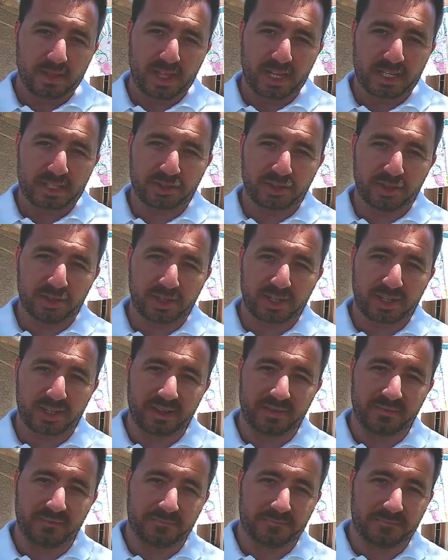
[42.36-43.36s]
Let's look
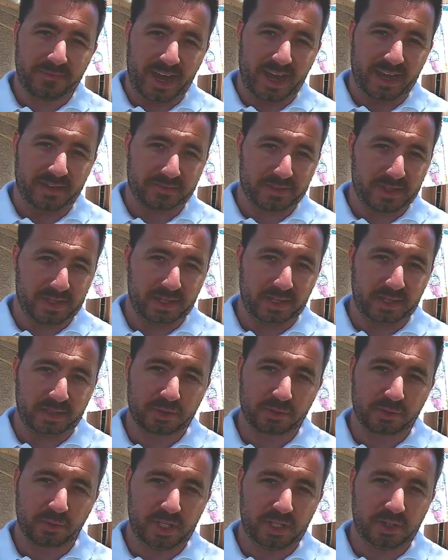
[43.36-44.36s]
at 5
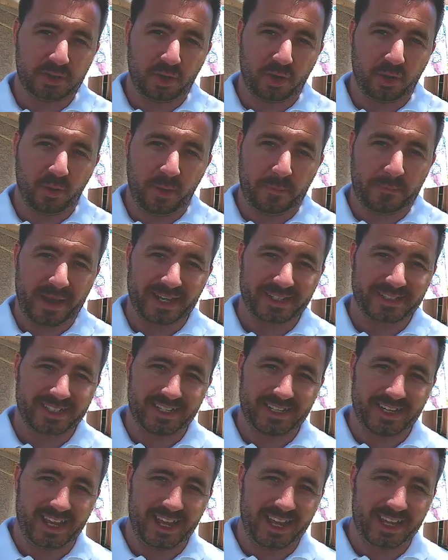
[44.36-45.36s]
things we know about
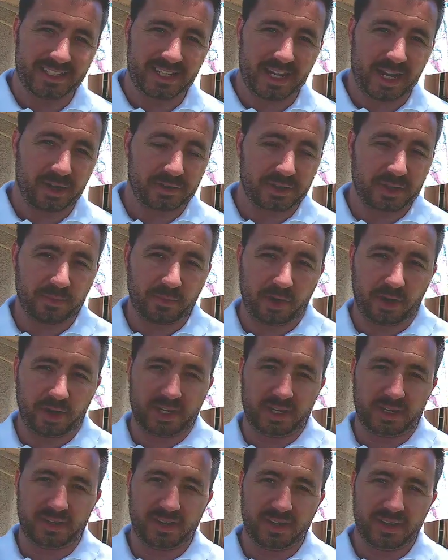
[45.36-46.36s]
today's housing
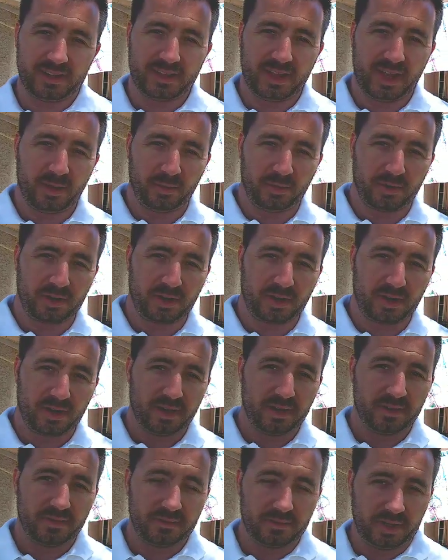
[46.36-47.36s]
market that were
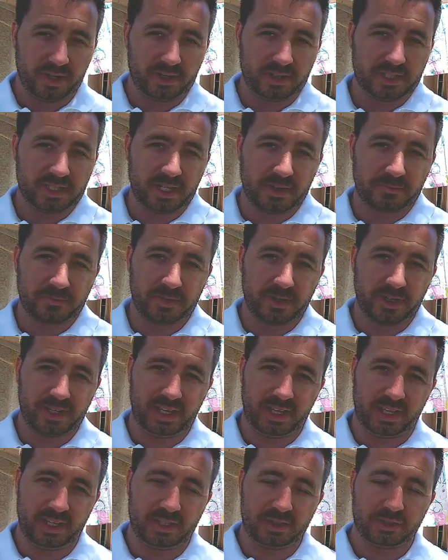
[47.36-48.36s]
very different
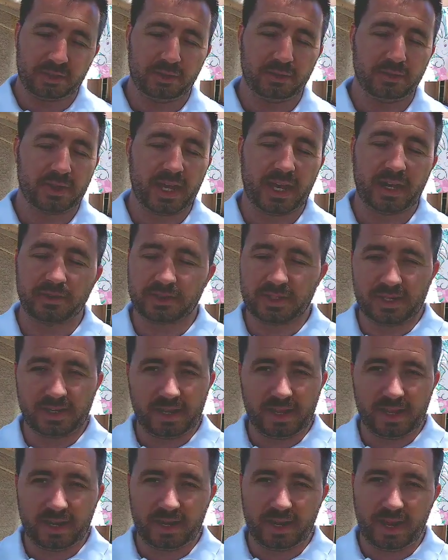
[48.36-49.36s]
in
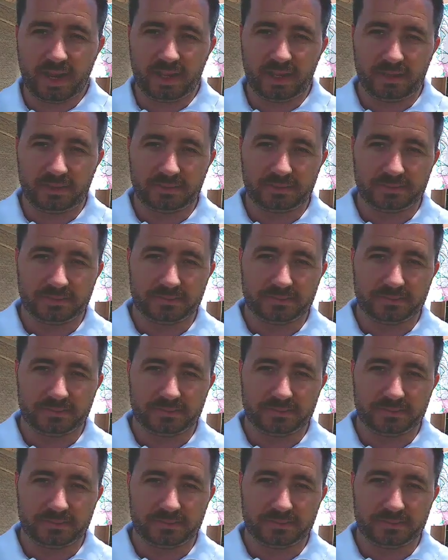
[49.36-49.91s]
2008.